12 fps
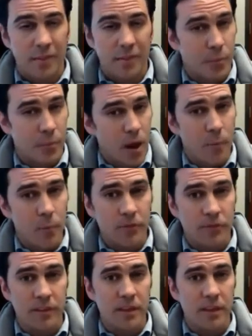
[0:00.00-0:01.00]
The problem with
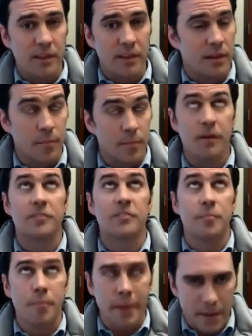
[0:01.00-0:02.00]
Zeek,
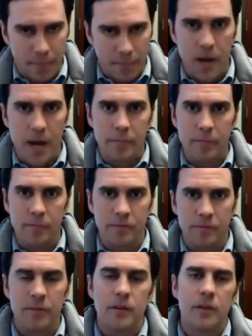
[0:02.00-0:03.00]
amongst many problems,